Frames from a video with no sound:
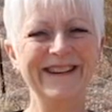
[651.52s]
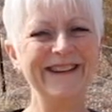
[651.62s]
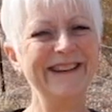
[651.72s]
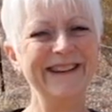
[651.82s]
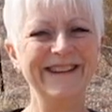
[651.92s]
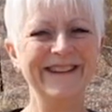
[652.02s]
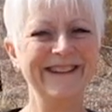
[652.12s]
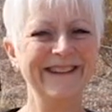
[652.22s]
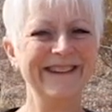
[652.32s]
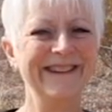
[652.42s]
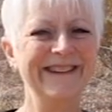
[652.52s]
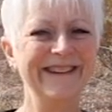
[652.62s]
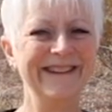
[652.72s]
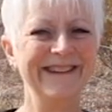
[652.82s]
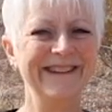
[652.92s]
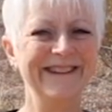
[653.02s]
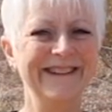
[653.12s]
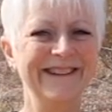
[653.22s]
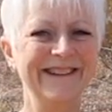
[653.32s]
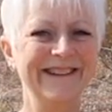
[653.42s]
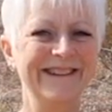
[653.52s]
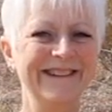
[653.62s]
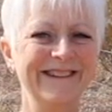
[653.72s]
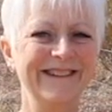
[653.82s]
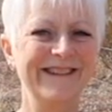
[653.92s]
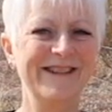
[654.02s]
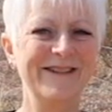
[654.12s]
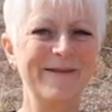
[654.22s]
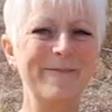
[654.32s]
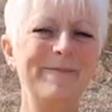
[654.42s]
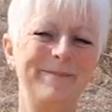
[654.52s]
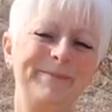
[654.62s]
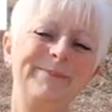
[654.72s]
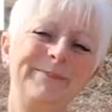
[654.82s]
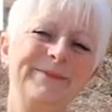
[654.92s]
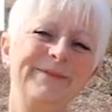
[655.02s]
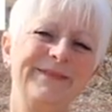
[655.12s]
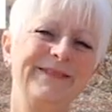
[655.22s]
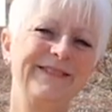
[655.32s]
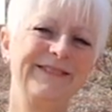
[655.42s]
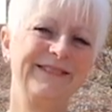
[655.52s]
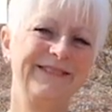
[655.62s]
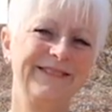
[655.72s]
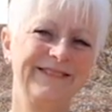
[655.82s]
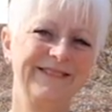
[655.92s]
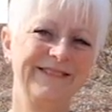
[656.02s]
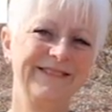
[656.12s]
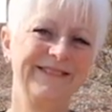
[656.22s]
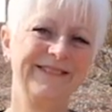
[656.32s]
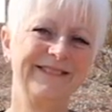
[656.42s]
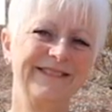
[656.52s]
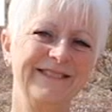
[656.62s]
(silent)